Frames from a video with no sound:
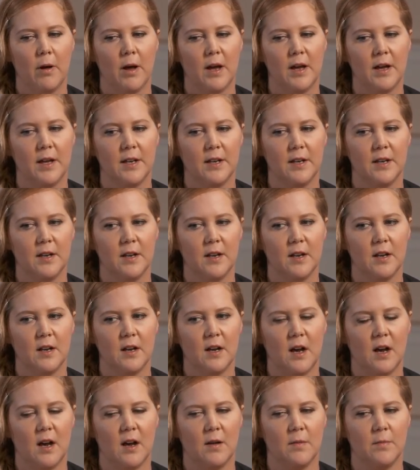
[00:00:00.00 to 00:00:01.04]
but
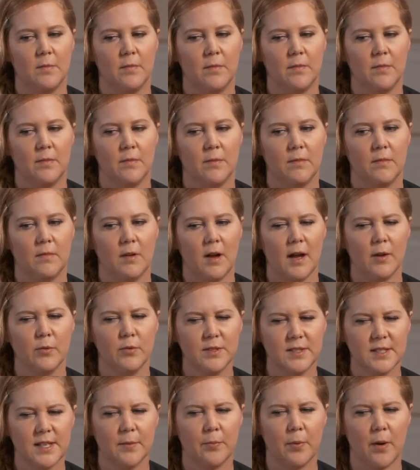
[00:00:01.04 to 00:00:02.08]
I
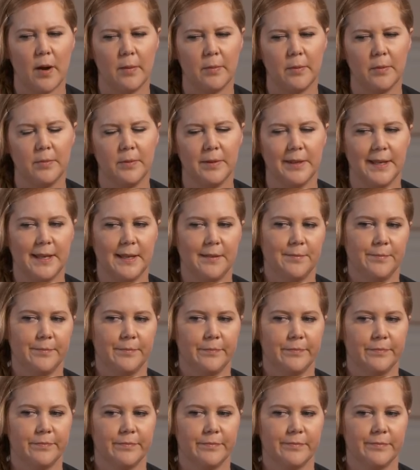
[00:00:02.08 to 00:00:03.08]
would say probably